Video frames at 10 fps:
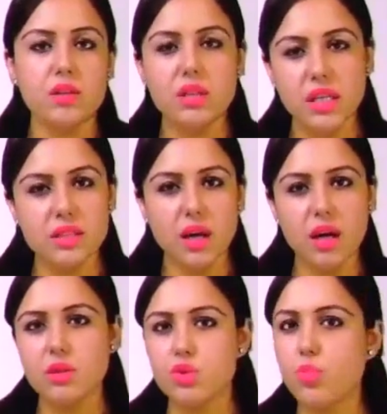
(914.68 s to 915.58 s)
These
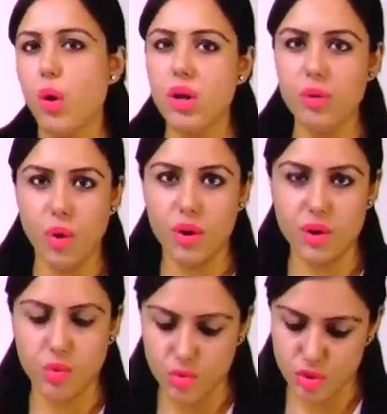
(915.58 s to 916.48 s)
are smaller
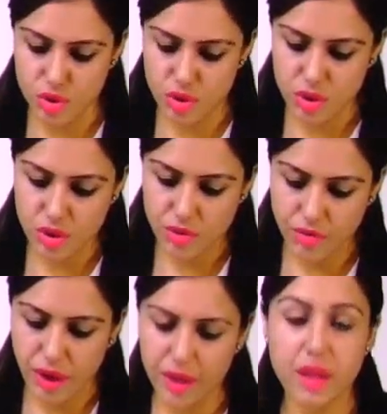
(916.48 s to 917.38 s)
molecules.
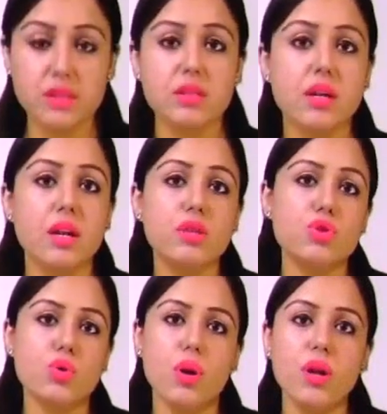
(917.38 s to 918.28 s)
Fatty acid and
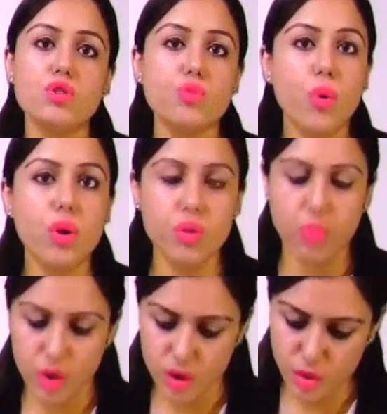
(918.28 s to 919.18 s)
glycerol are smaller
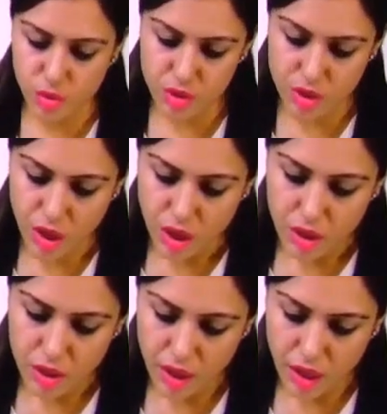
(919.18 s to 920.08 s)
molecules.
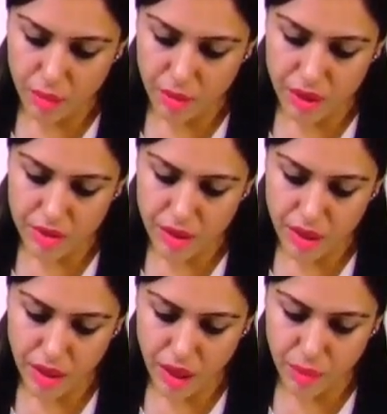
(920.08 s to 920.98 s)
They can be
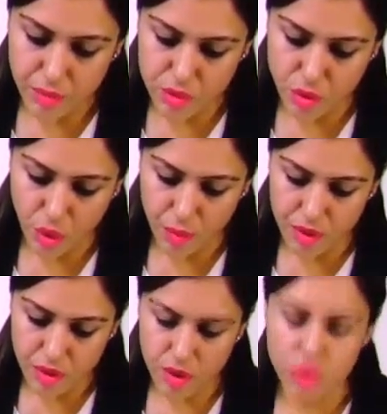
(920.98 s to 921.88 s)
easily
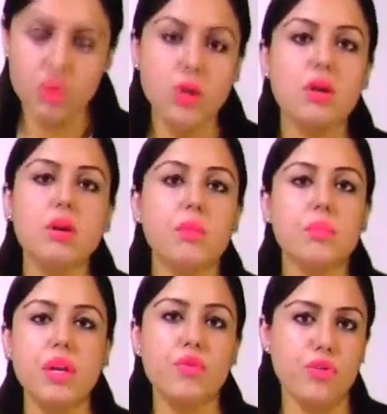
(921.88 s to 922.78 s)
absorbed into the
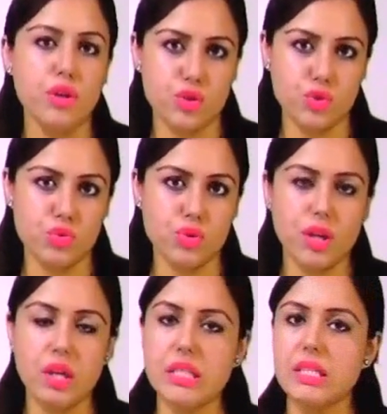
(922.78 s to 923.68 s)
peripheral tissues. They
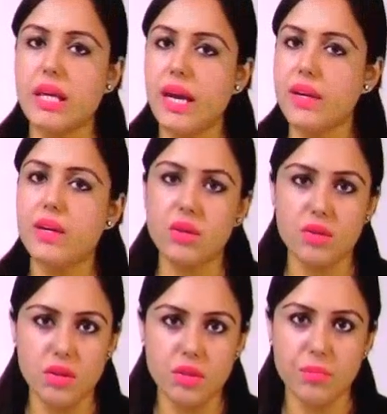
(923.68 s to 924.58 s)
can easily enter
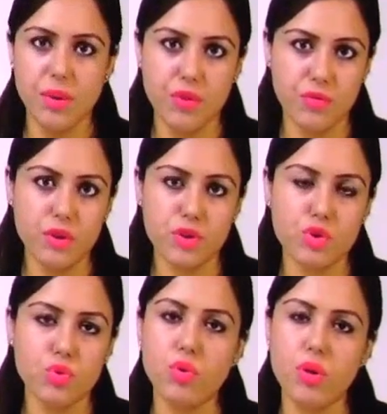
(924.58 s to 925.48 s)
the peripheral
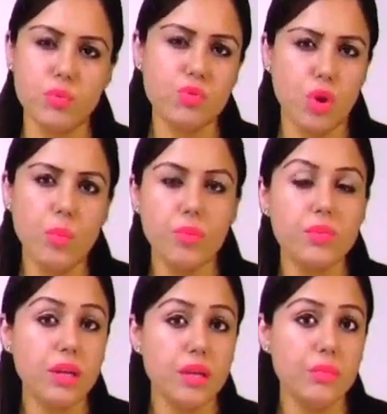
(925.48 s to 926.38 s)
tissue, not absorbed.
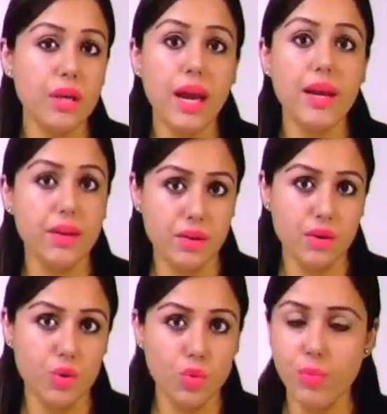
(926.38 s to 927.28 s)
They can be entered
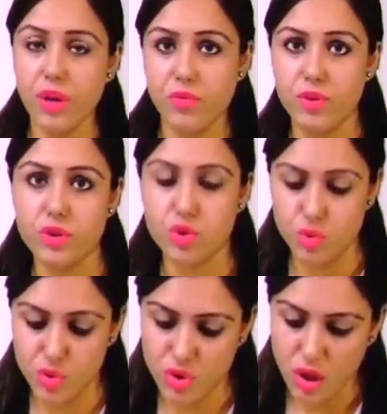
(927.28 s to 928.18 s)
into peripheral
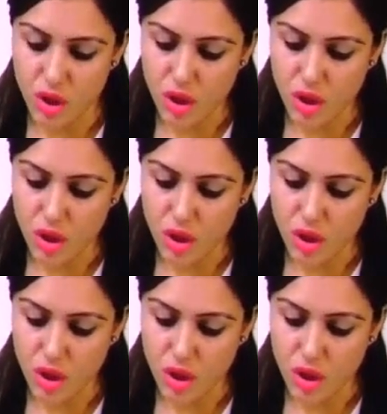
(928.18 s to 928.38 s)
tissues.